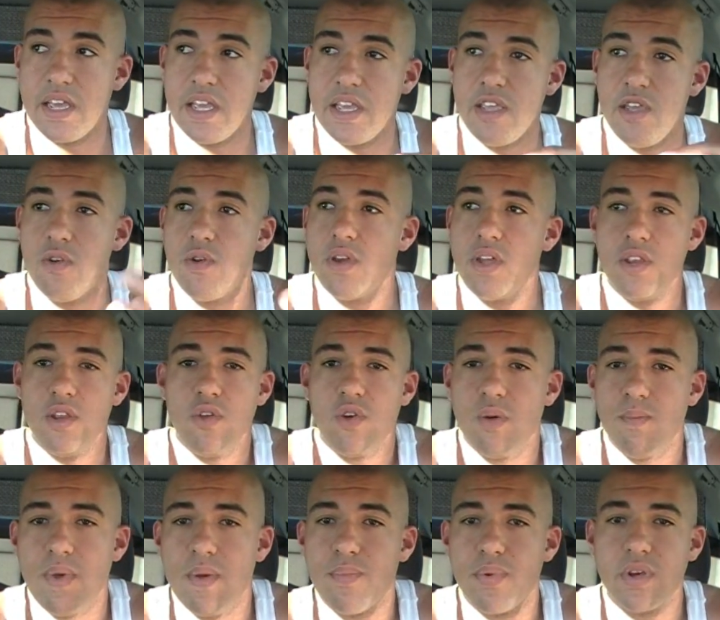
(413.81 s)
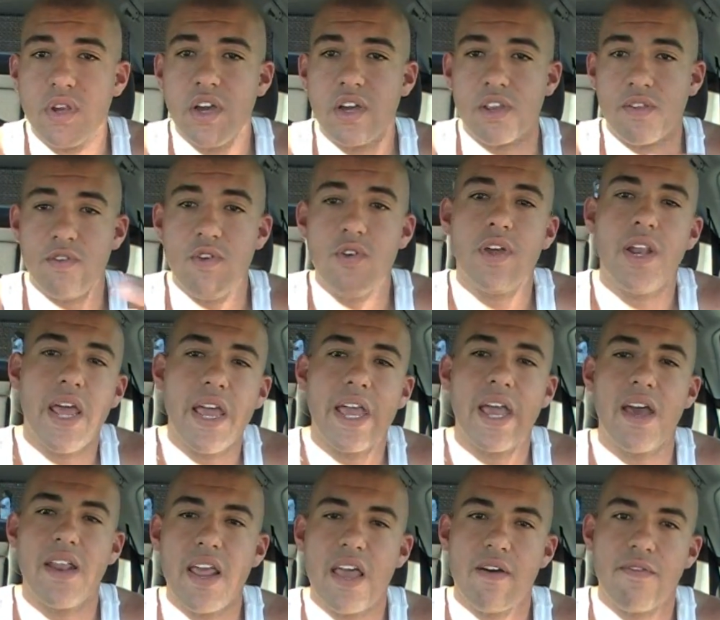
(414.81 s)
You can be productive. You can hang
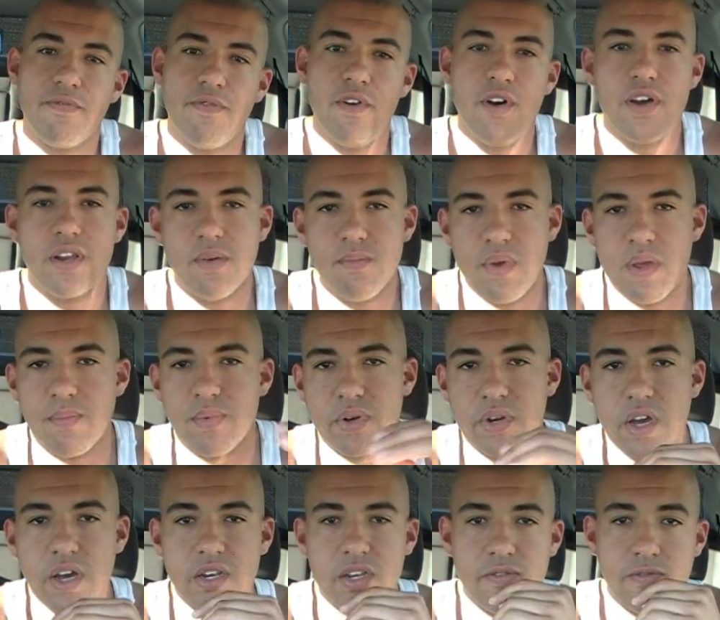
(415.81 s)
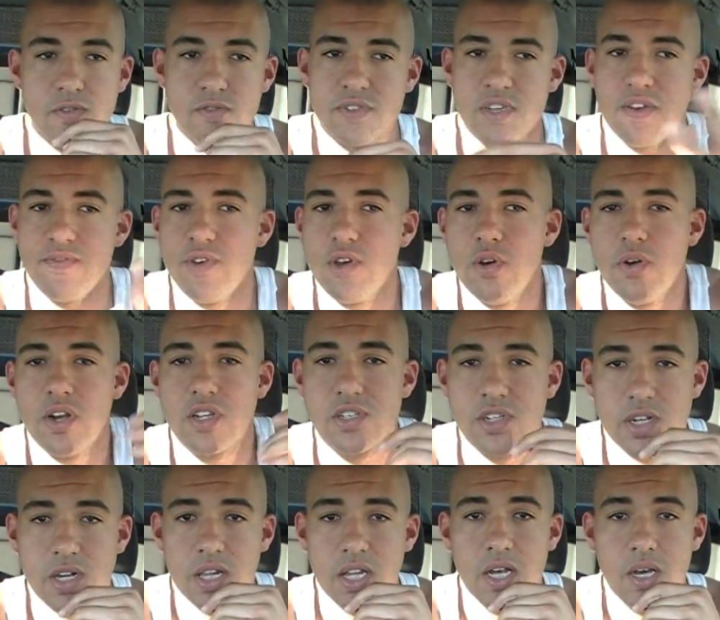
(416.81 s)
out and have fun and be productive. You know what I'm saying? If you're going out
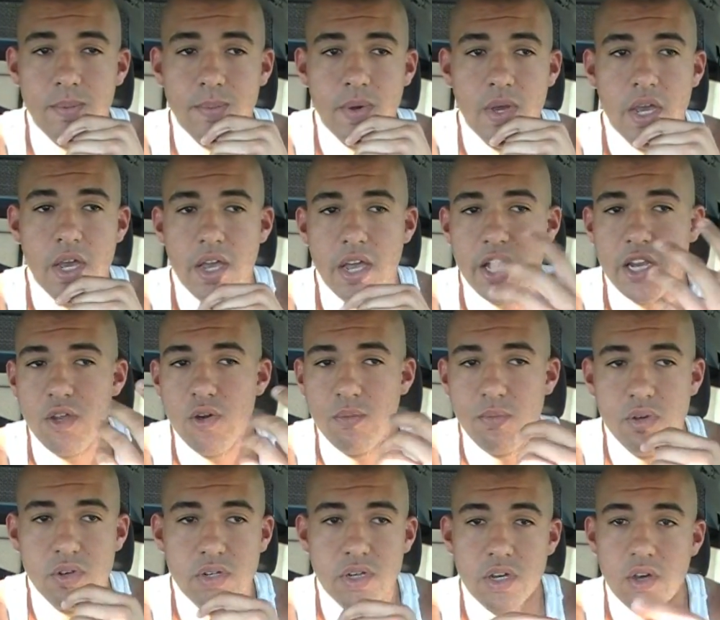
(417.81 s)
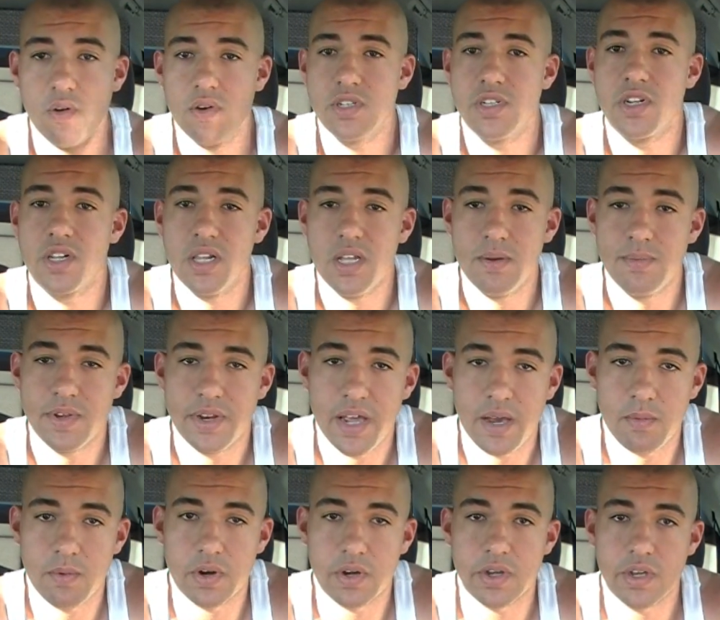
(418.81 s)
to the club and you're in music, go out to the club to
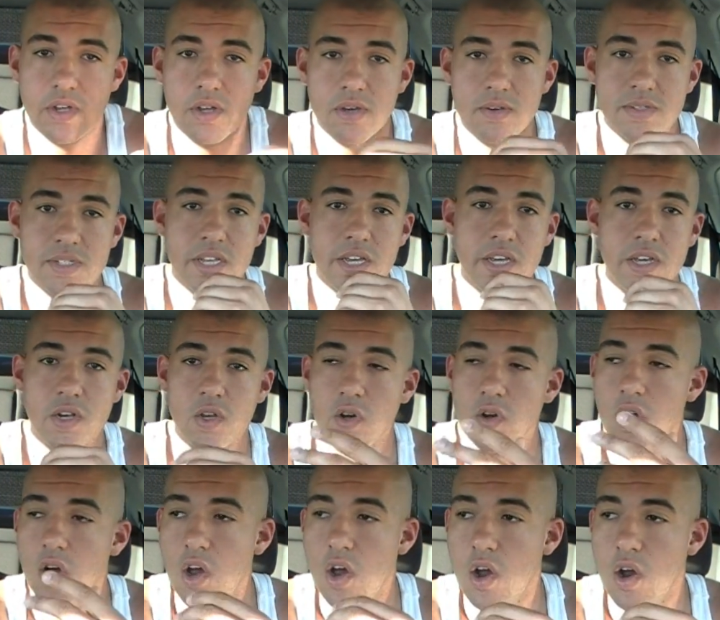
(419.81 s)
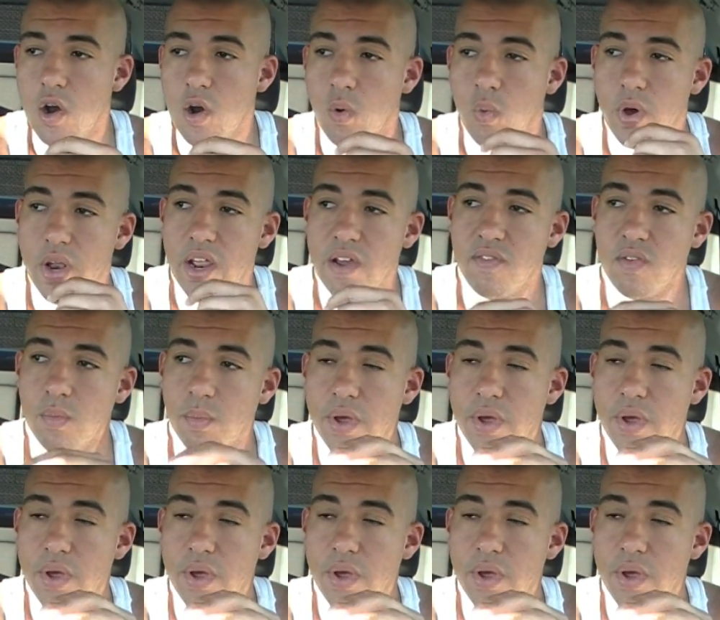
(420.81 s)
network. You know what I'm saying? Or whatever.